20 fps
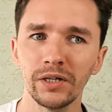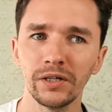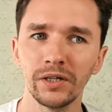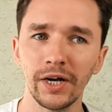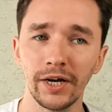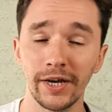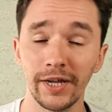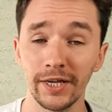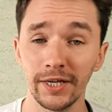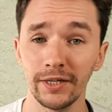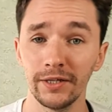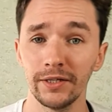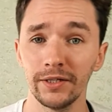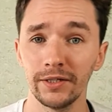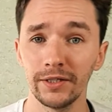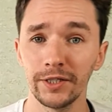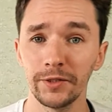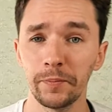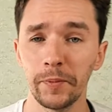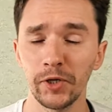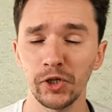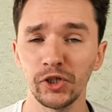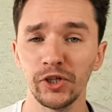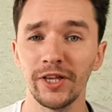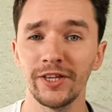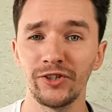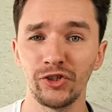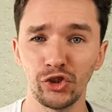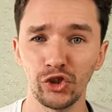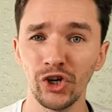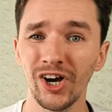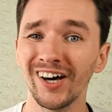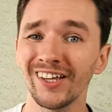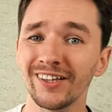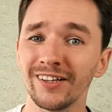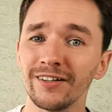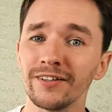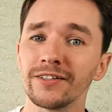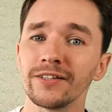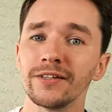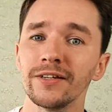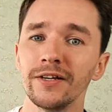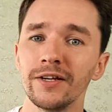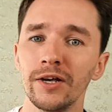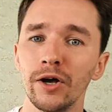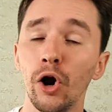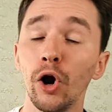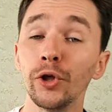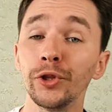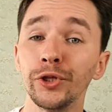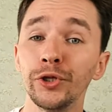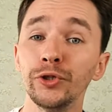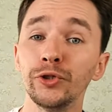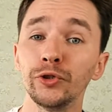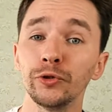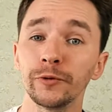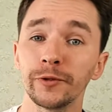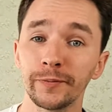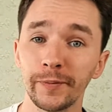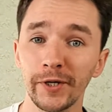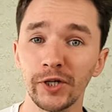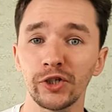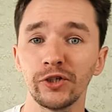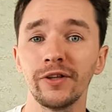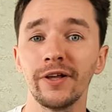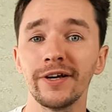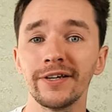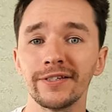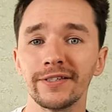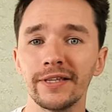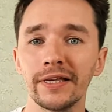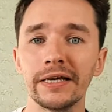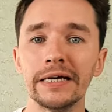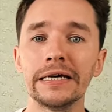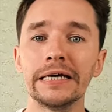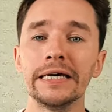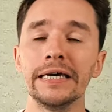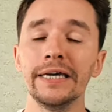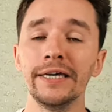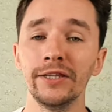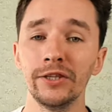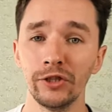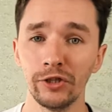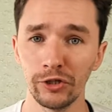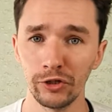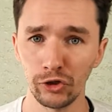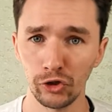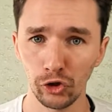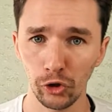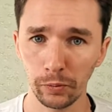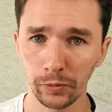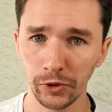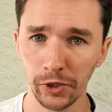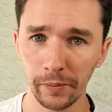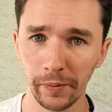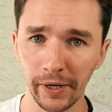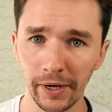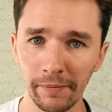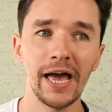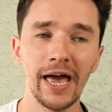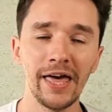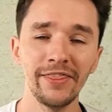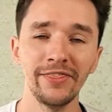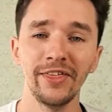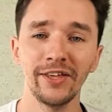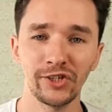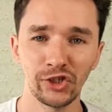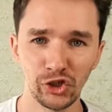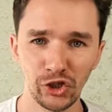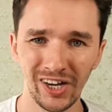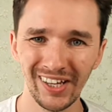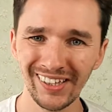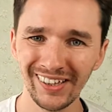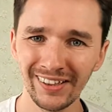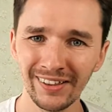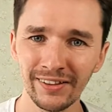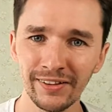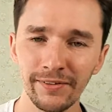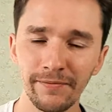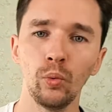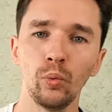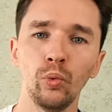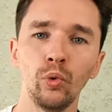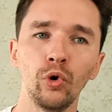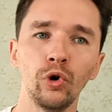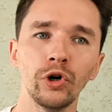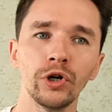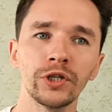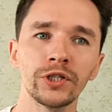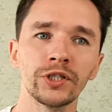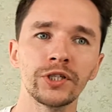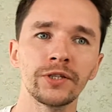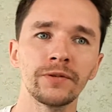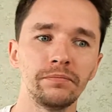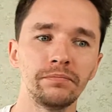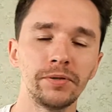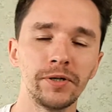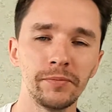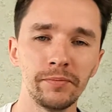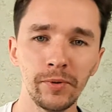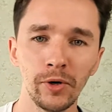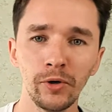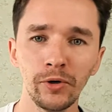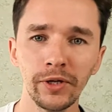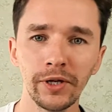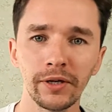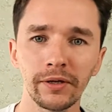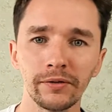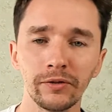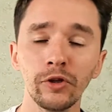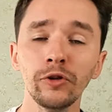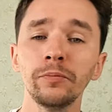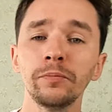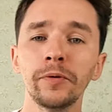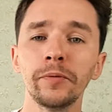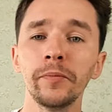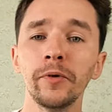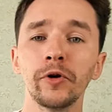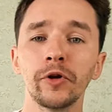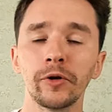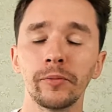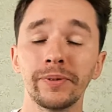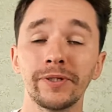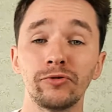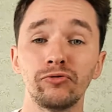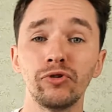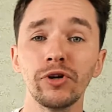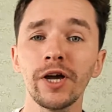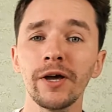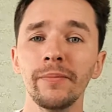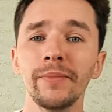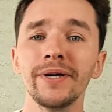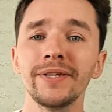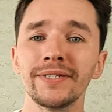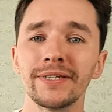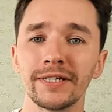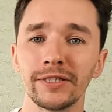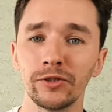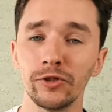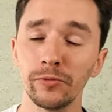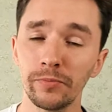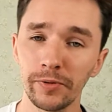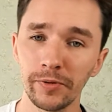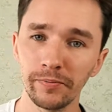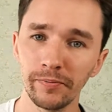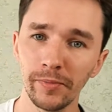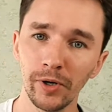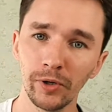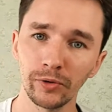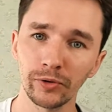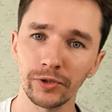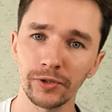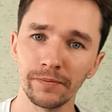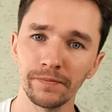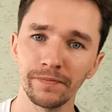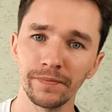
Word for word: kind of specialized channels on youtube specialized in dropshipping. And that channel was promoting, not promoting, but recommending to promote